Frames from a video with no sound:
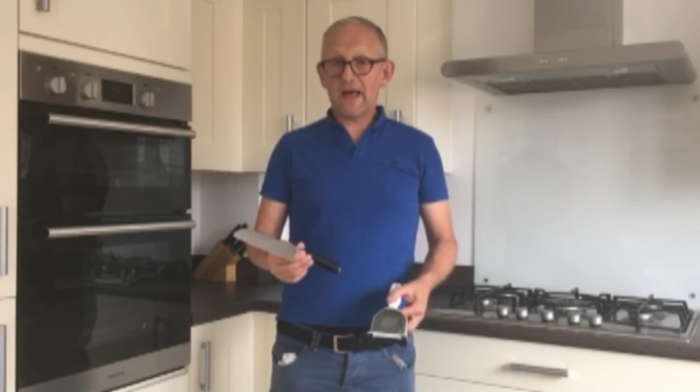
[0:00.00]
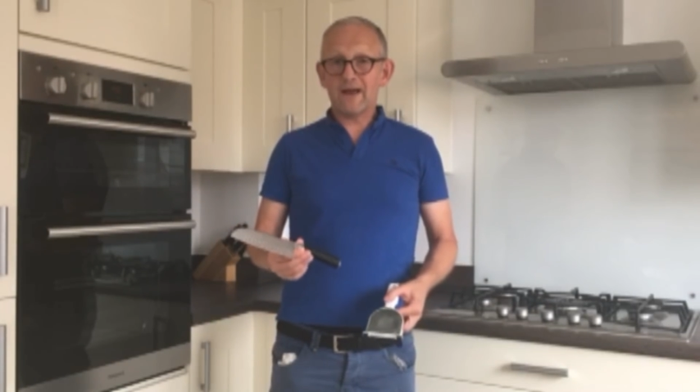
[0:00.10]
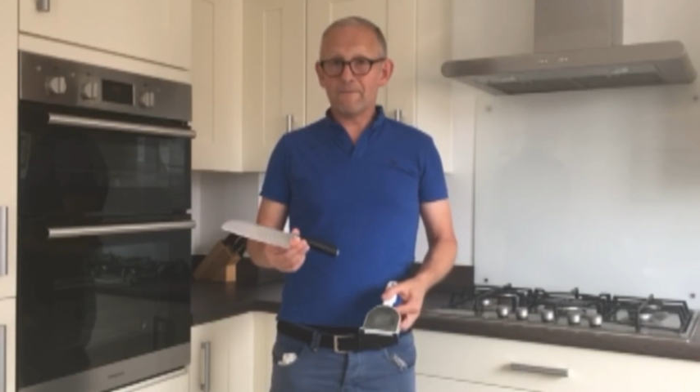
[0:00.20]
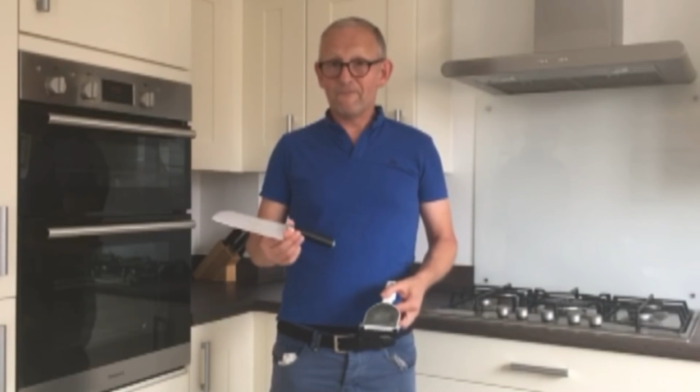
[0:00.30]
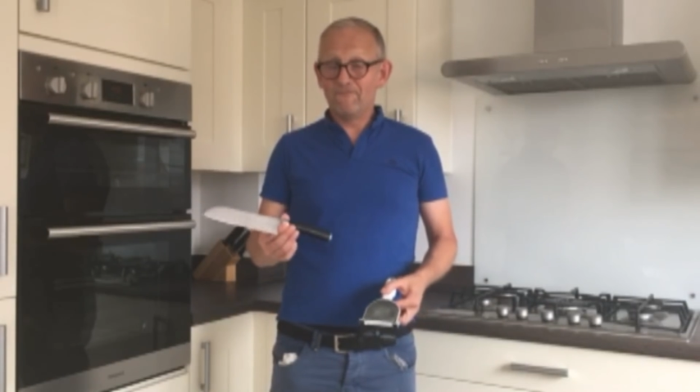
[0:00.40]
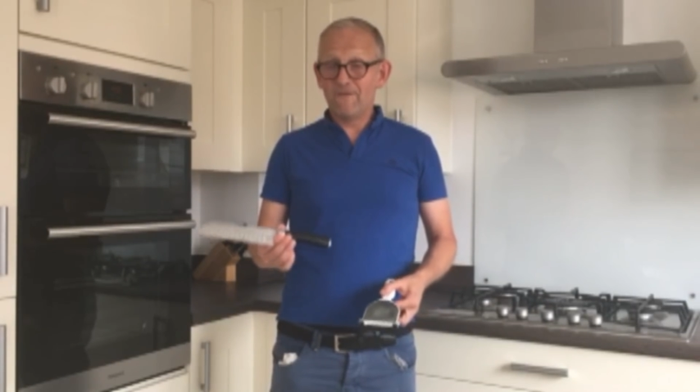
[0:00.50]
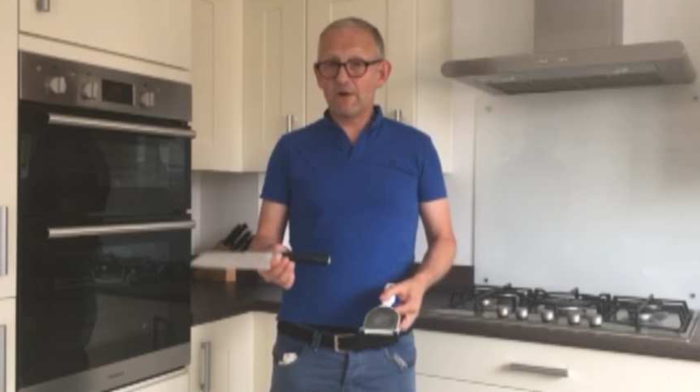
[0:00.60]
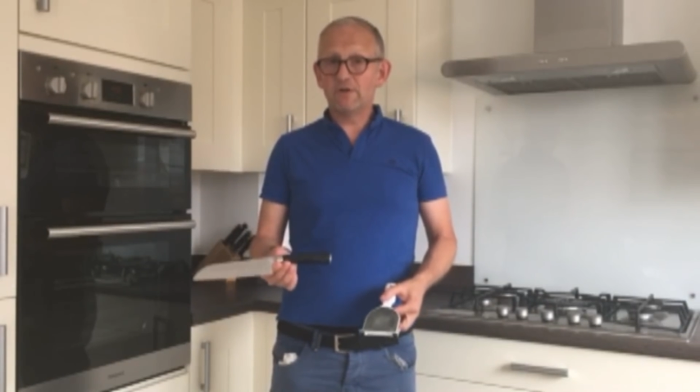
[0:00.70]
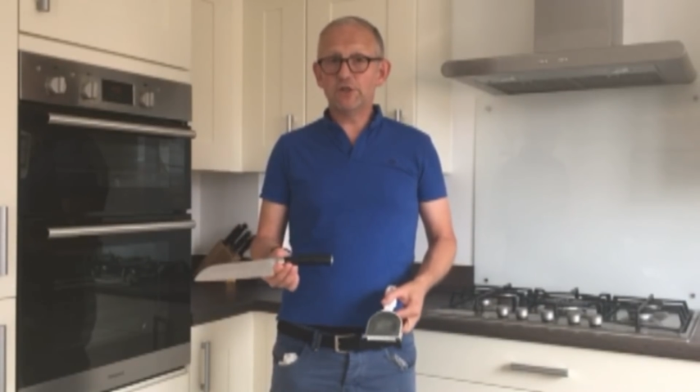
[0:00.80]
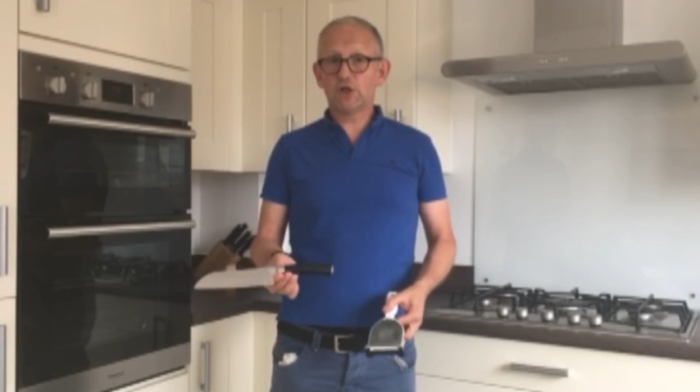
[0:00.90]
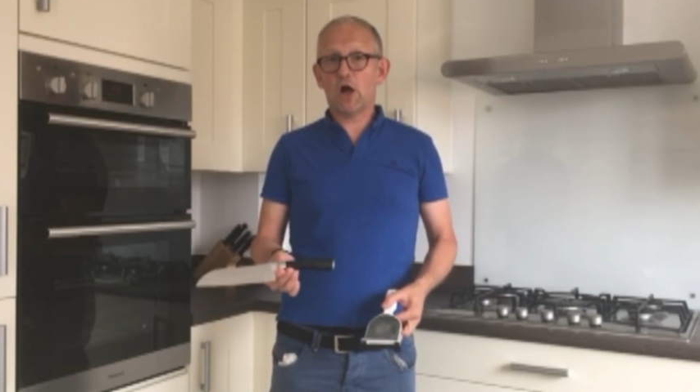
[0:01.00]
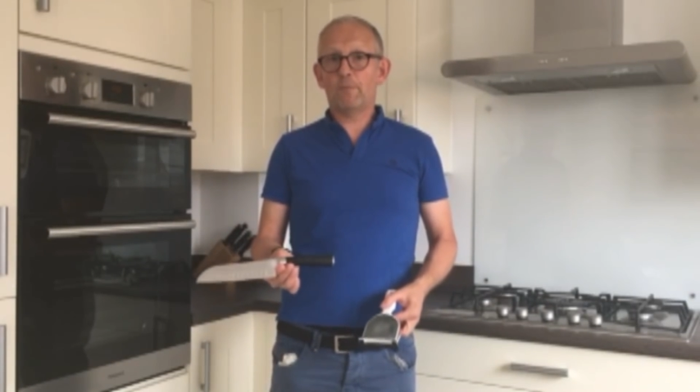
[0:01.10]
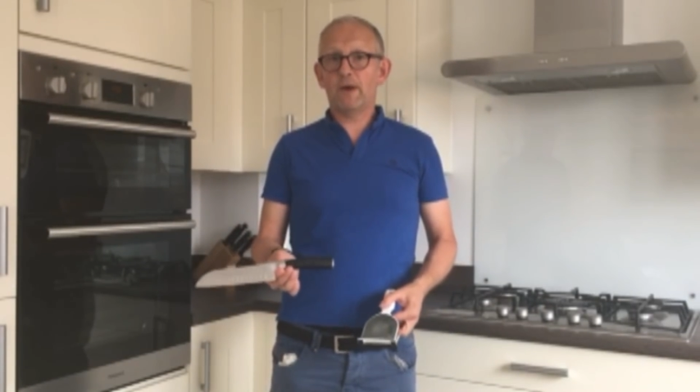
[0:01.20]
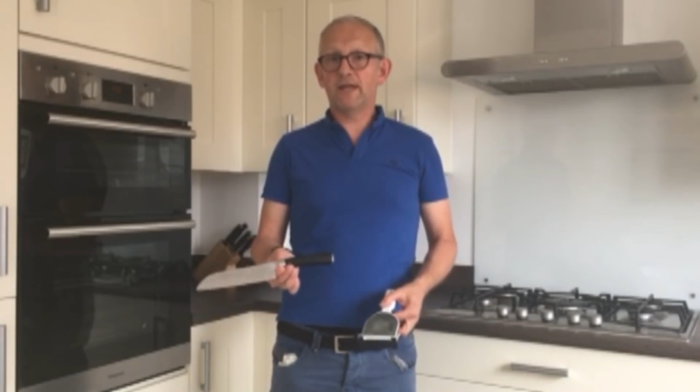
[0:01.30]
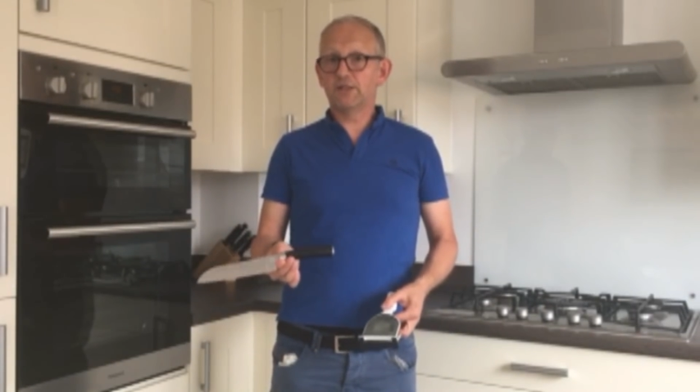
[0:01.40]
that very
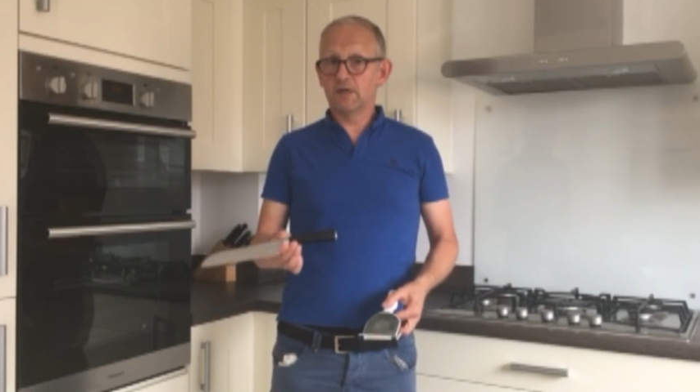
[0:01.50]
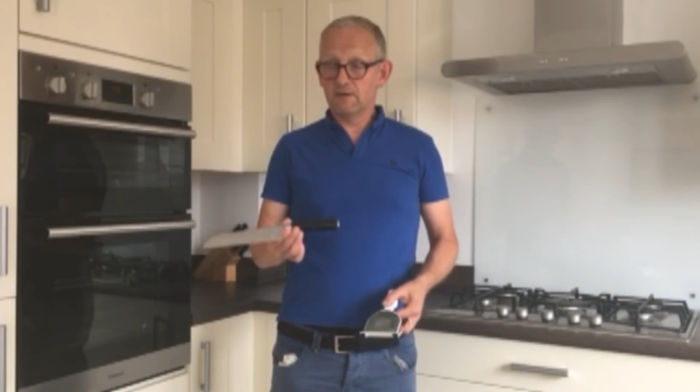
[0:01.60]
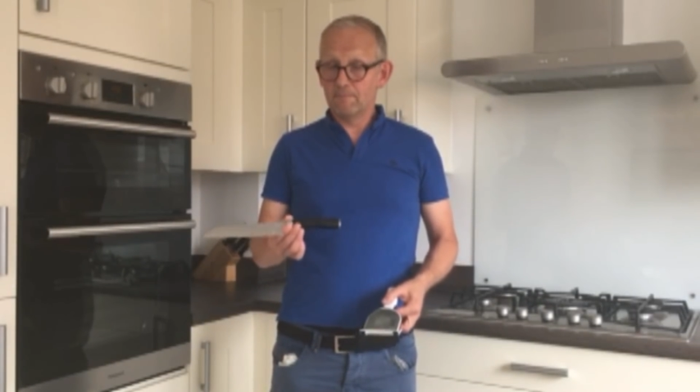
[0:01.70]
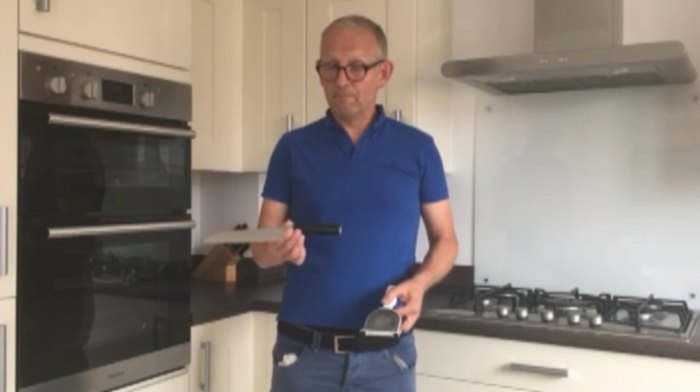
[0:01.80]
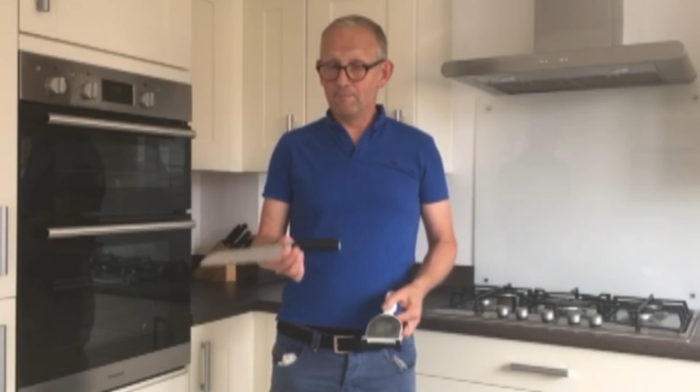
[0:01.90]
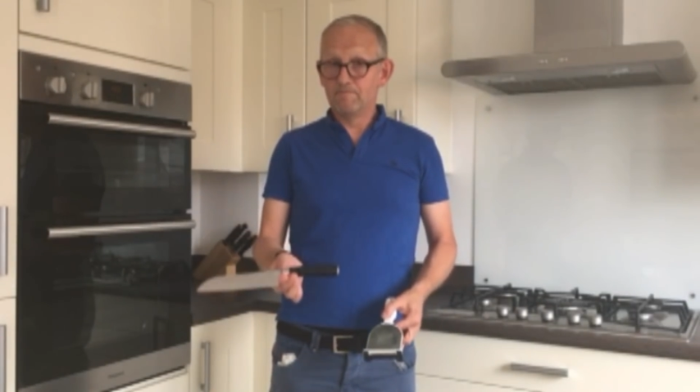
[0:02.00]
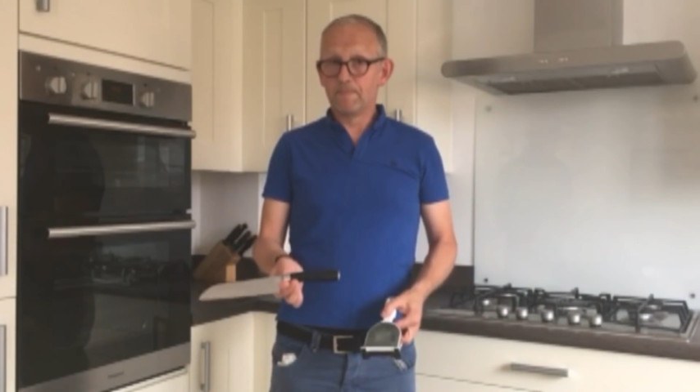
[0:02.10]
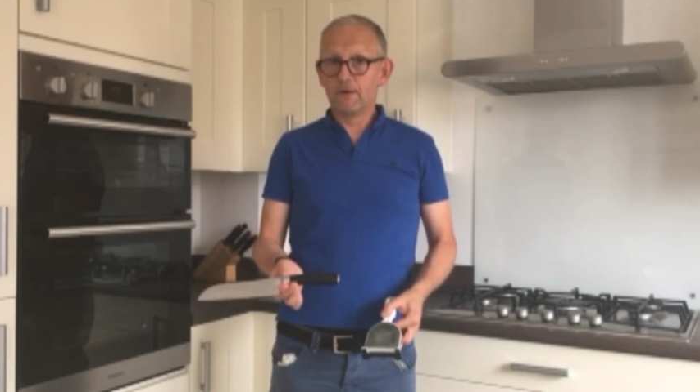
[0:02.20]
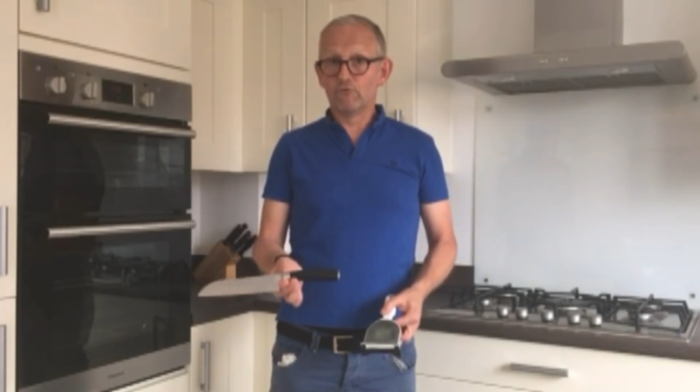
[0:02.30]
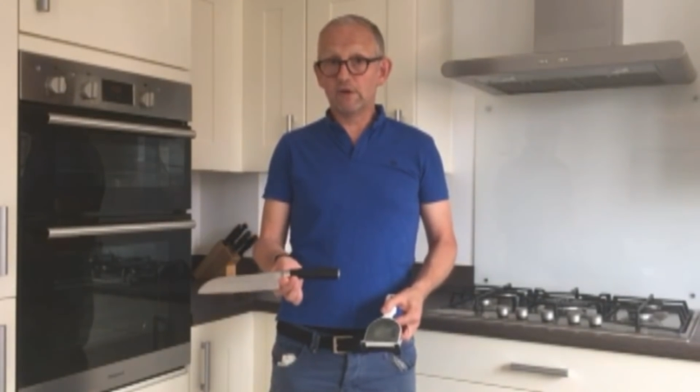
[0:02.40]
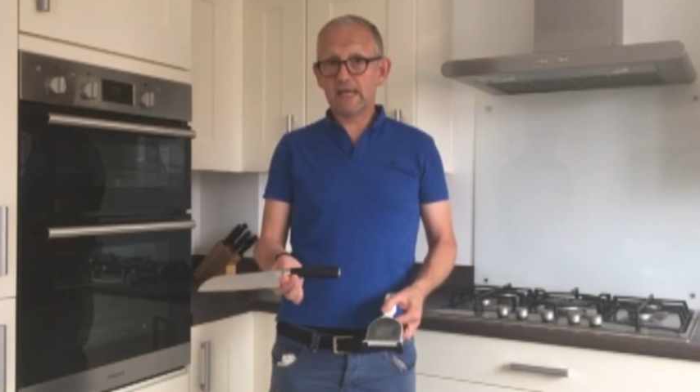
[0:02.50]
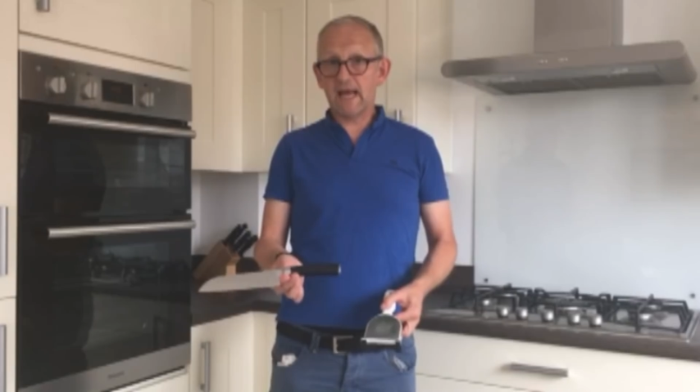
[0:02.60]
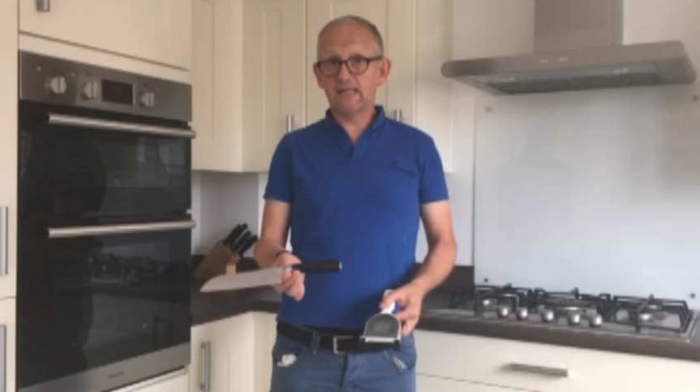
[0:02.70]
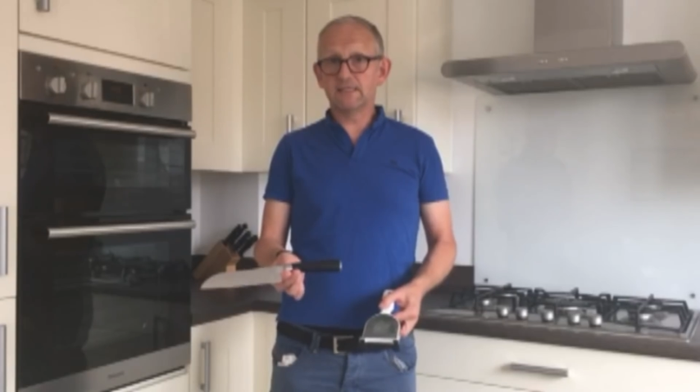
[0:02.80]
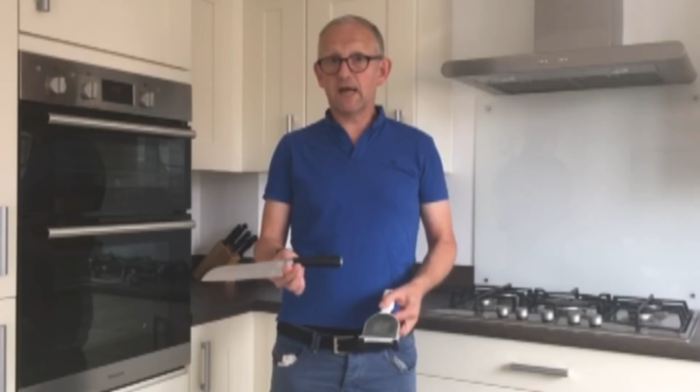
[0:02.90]
sharp edge
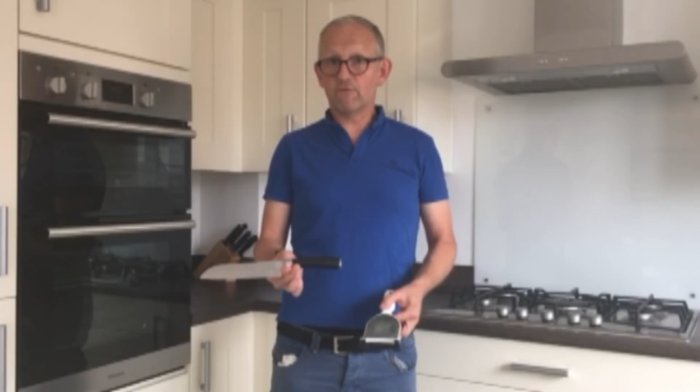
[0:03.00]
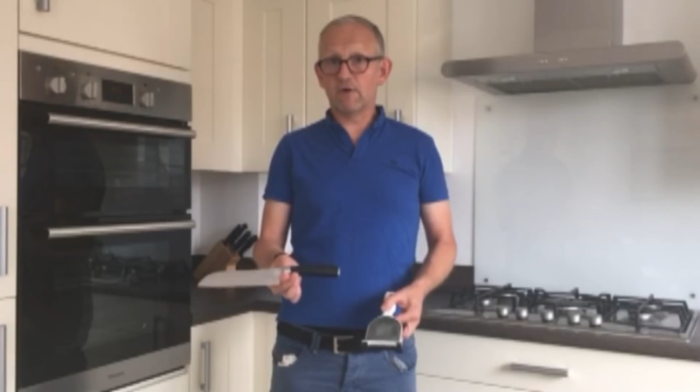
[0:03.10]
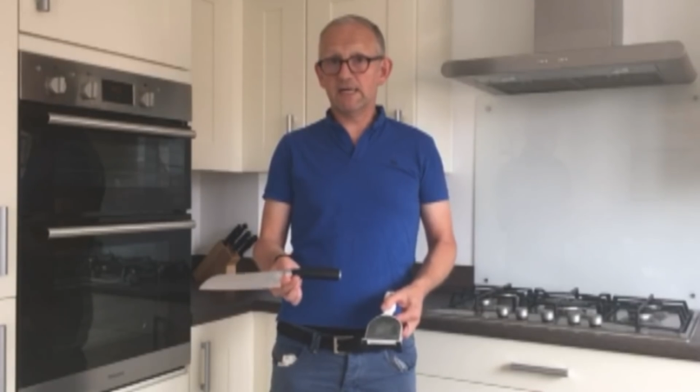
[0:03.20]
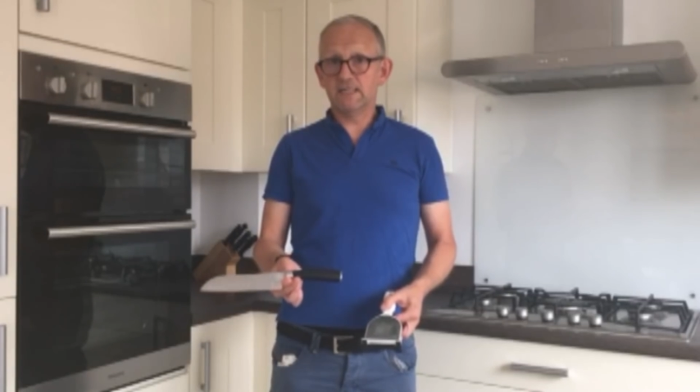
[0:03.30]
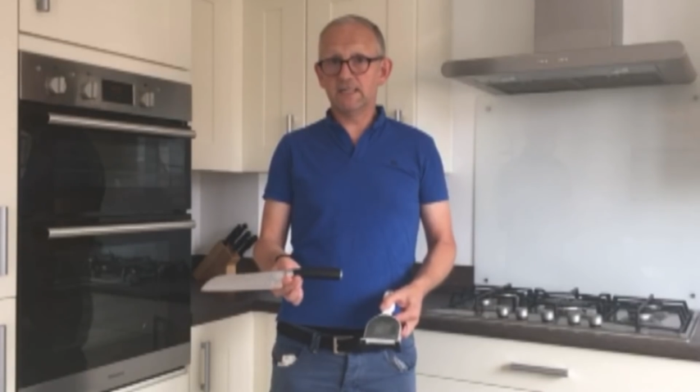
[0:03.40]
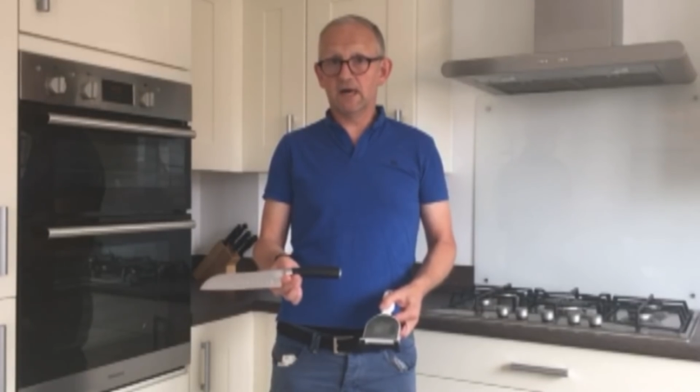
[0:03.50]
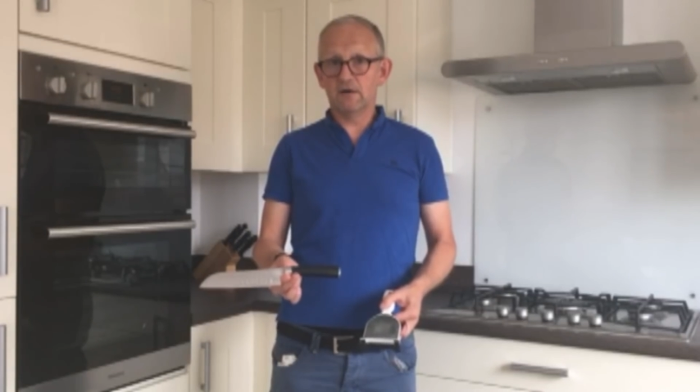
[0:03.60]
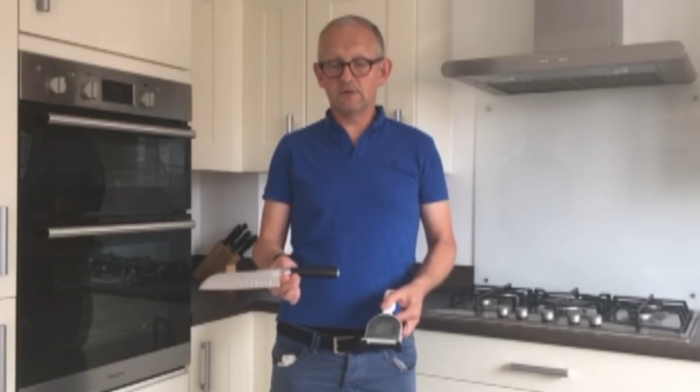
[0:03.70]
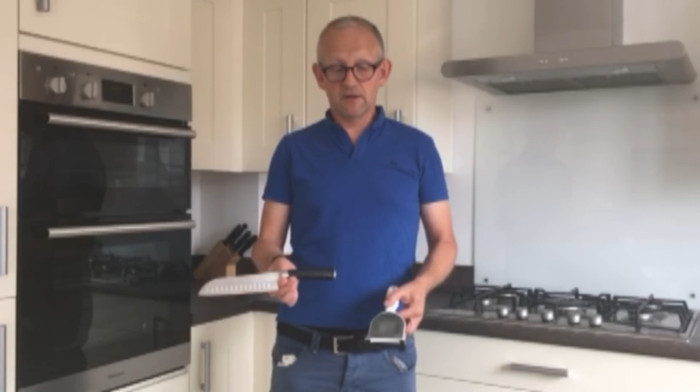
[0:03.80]
regained and ready to go.